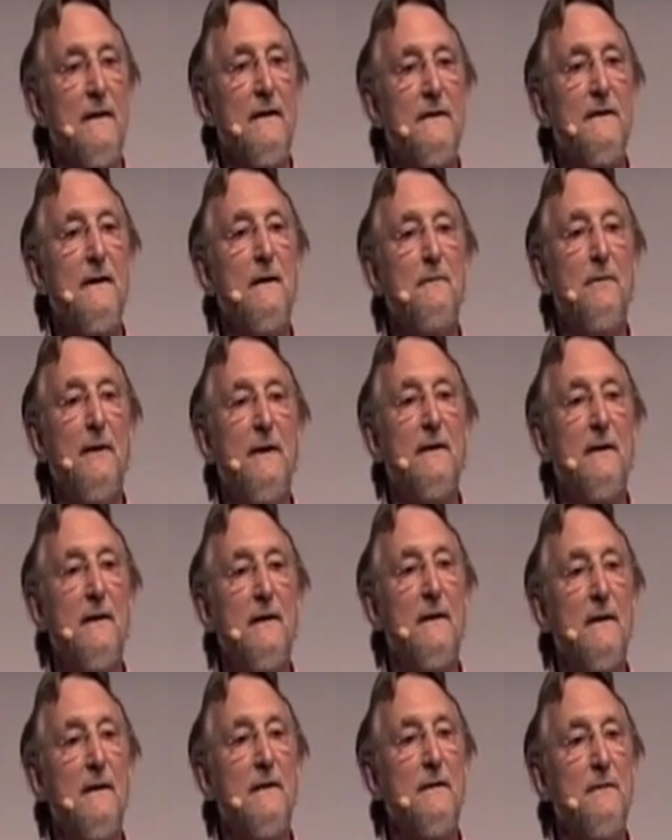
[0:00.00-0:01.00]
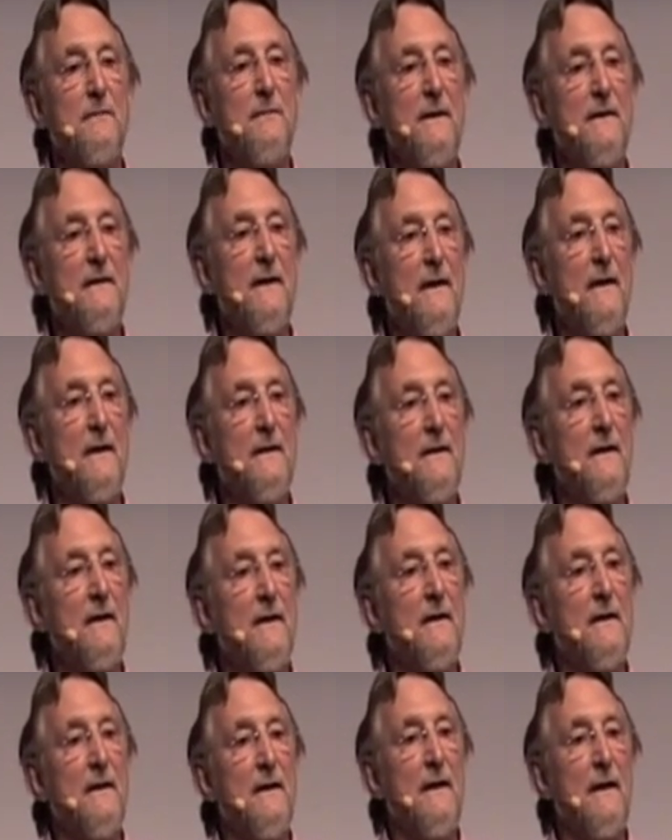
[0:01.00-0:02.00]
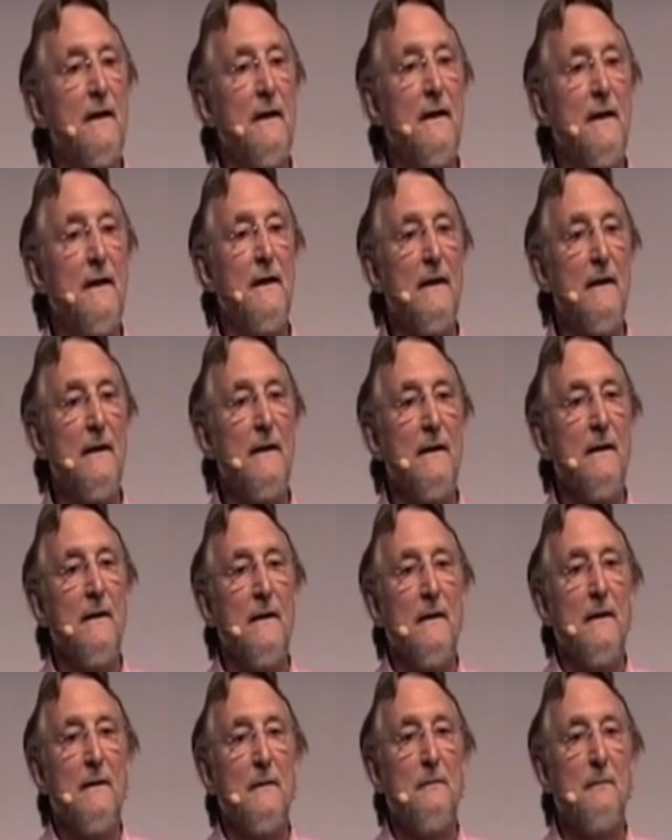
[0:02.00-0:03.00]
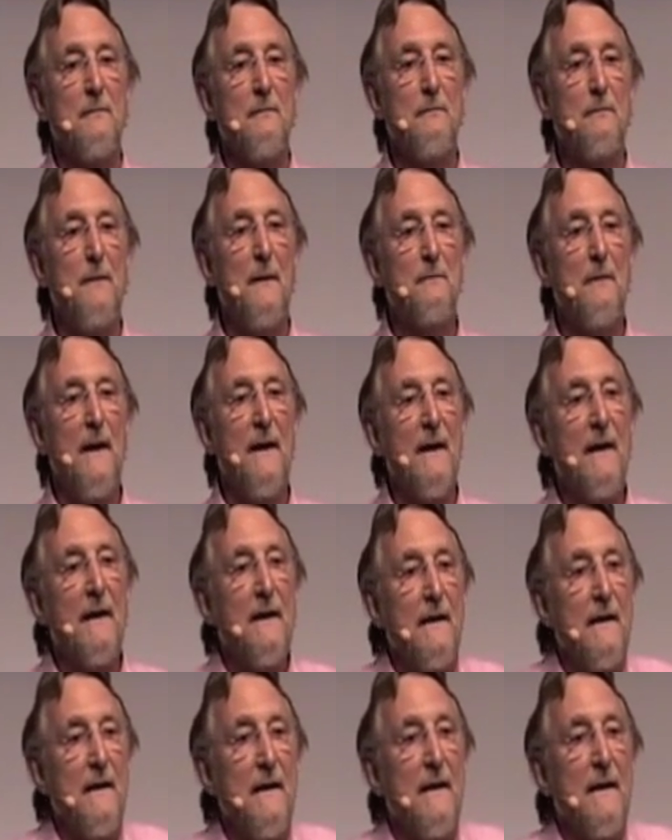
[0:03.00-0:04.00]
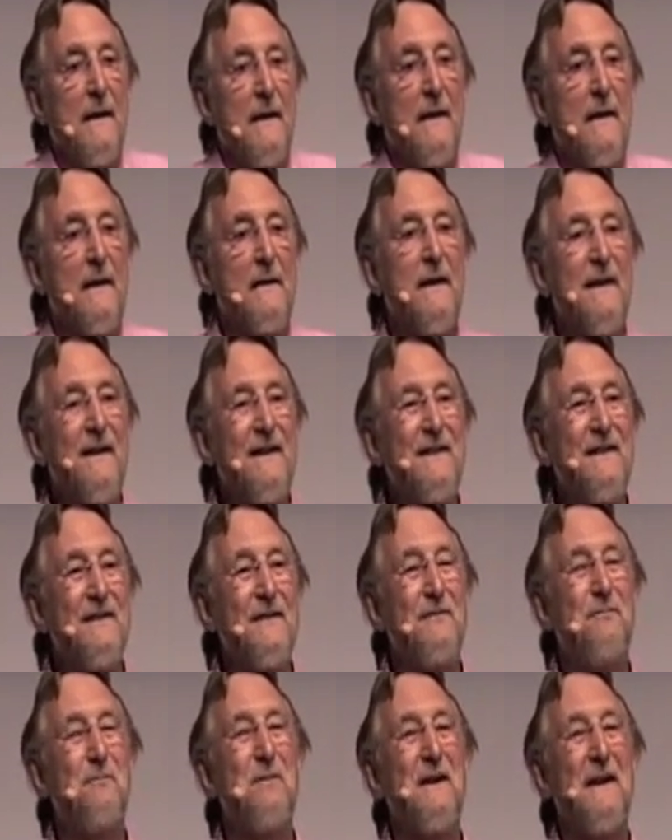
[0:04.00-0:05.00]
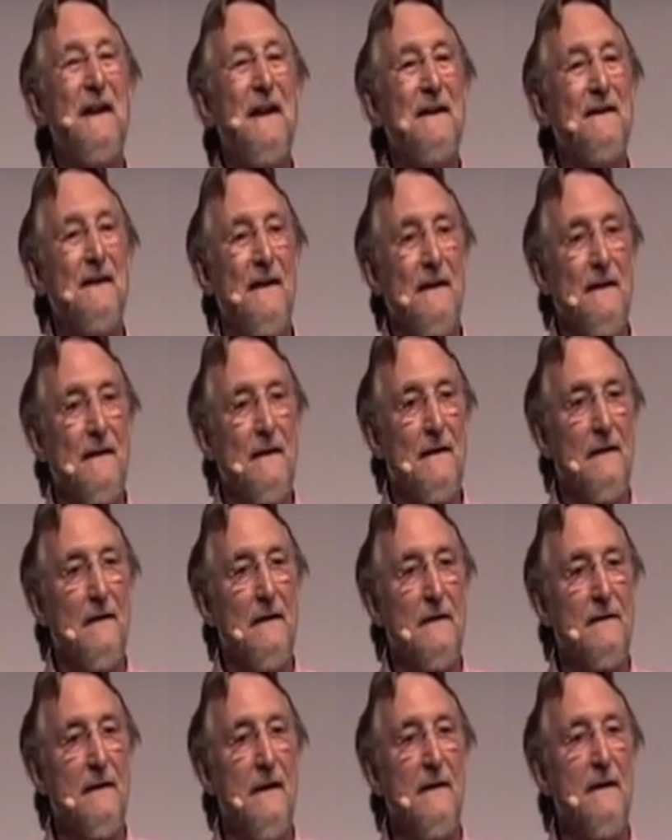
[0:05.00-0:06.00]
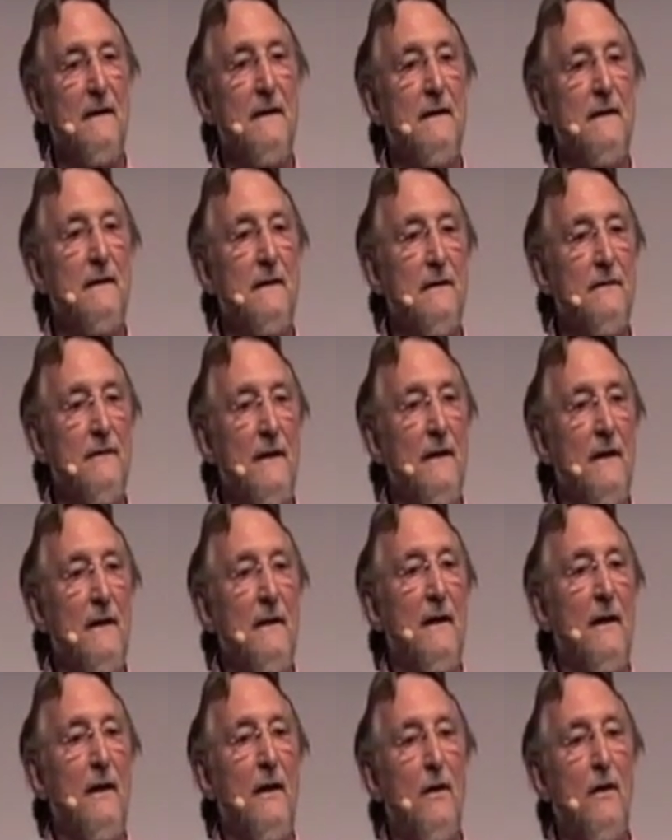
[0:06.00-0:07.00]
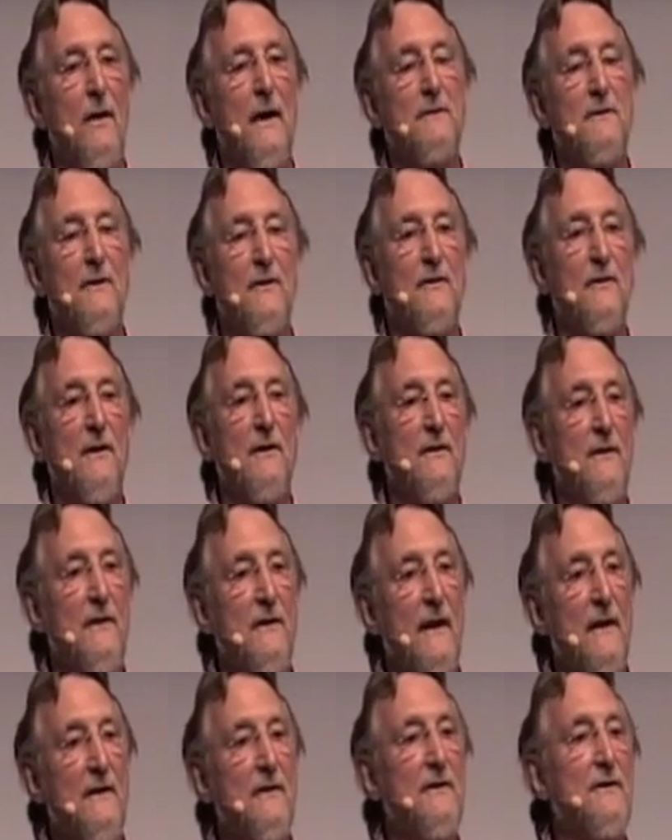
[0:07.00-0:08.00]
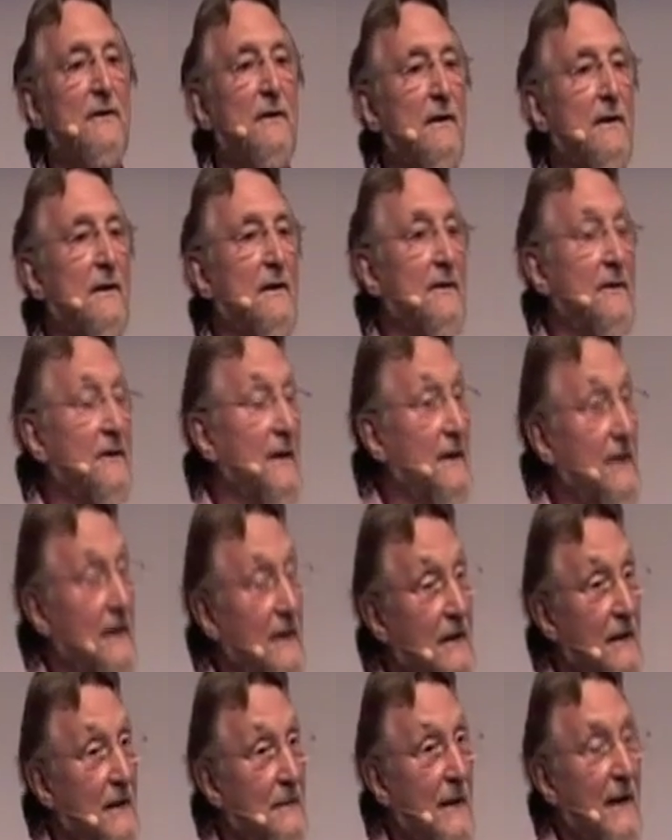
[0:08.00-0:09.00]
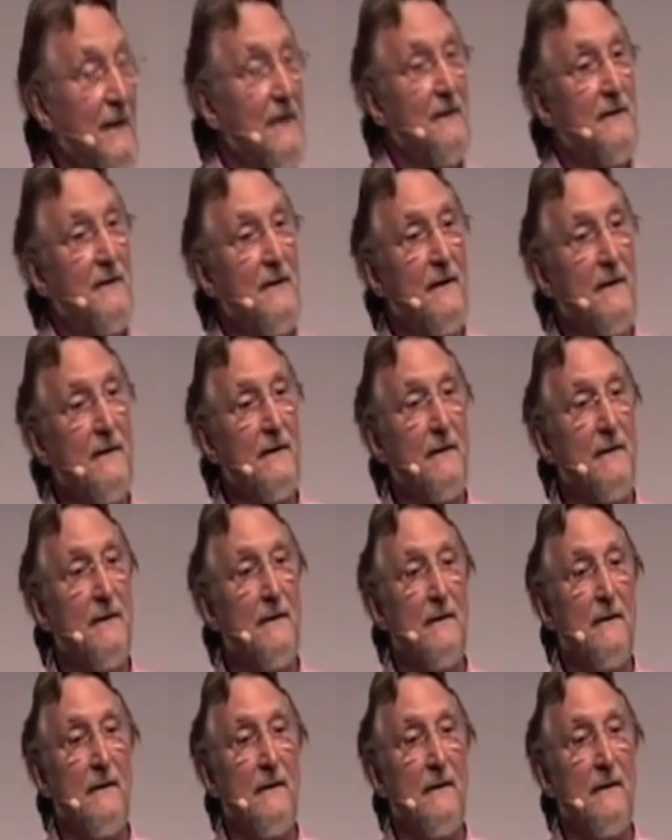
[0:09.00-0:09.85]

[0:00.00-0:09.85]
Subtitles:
simply can't be done but by a kind of planning, a kind of, I'm just going to now start thinking about it.